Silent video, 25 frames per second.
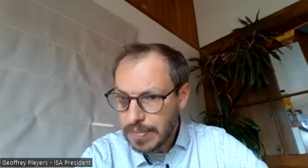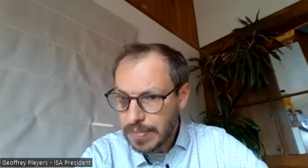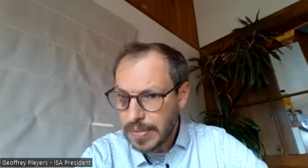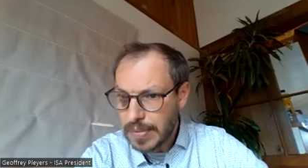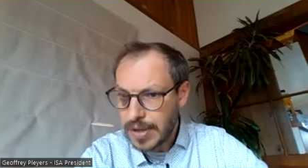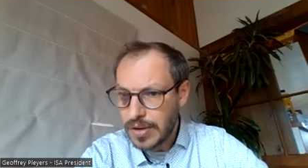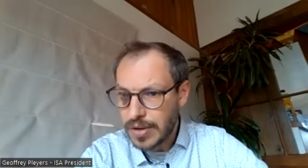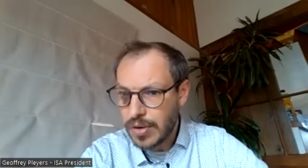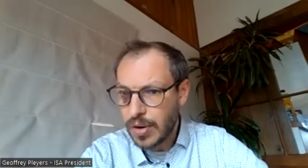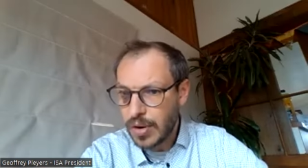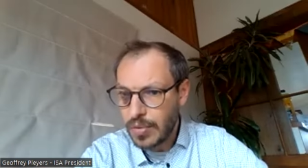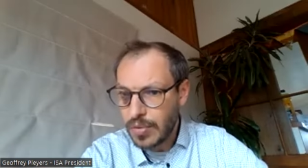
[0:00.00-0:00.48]

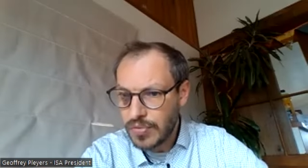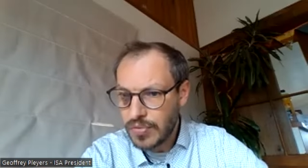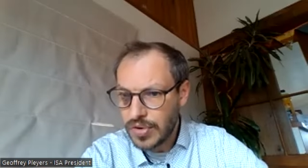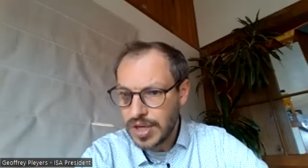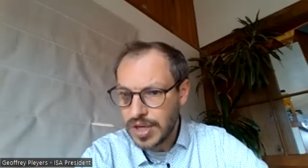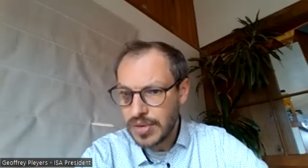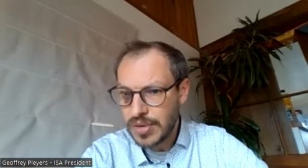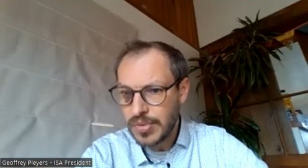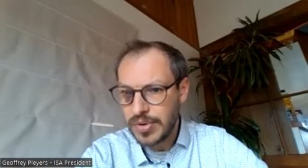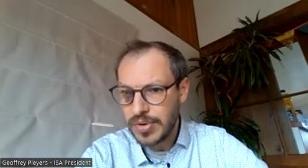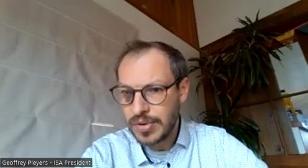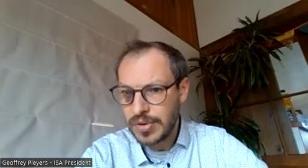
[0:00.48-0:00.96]
but
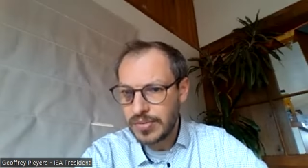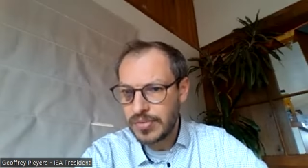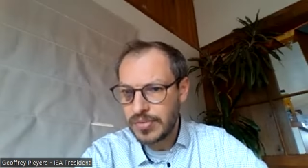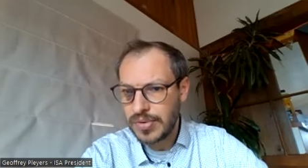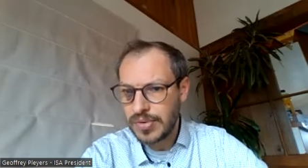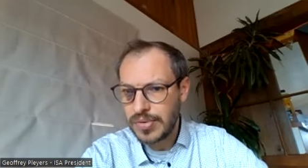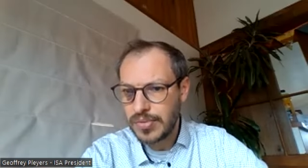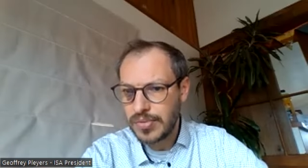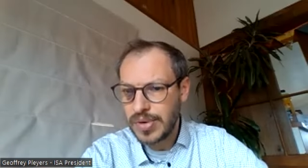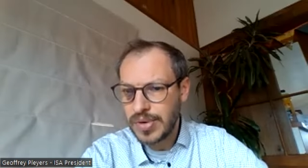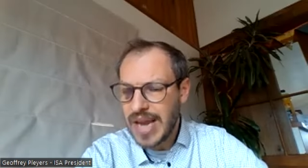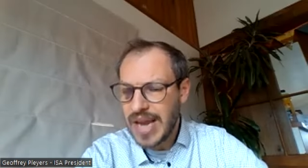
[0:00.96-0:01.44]
hopefully
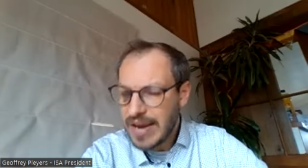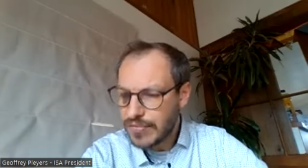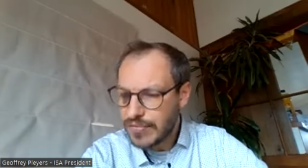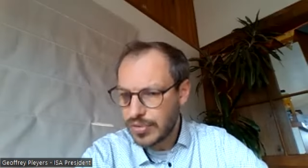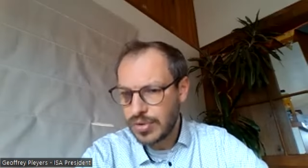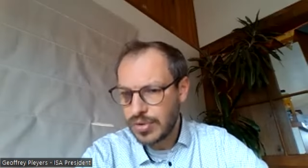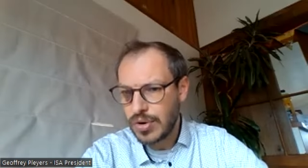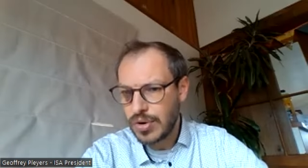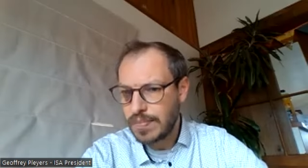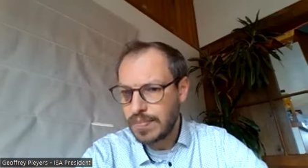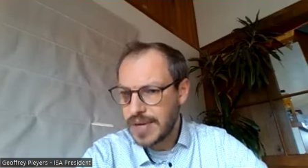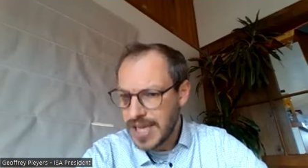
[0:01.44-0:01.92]
we, we have
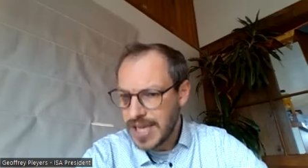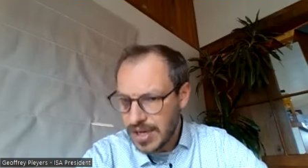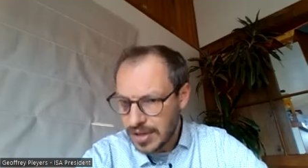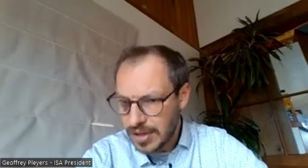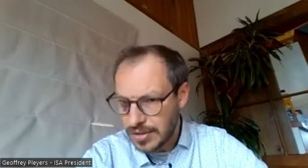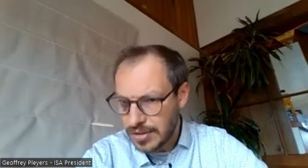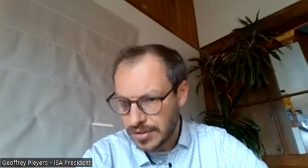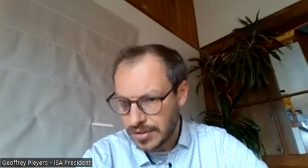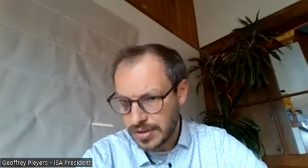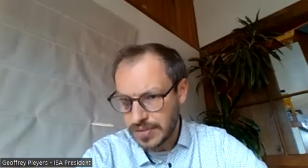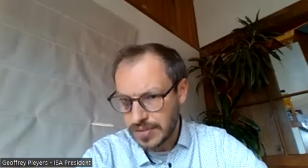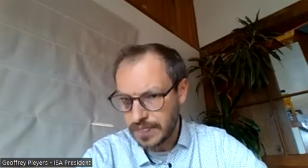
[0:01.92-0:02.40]
to go
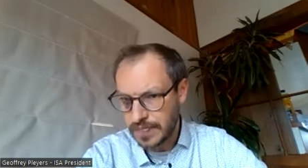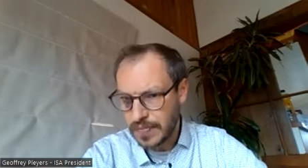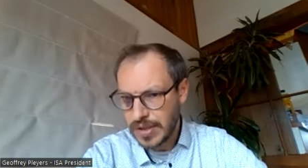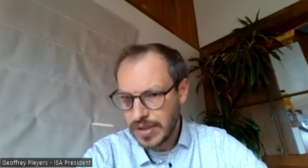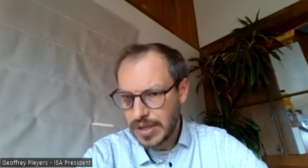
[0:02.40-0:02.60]
beyond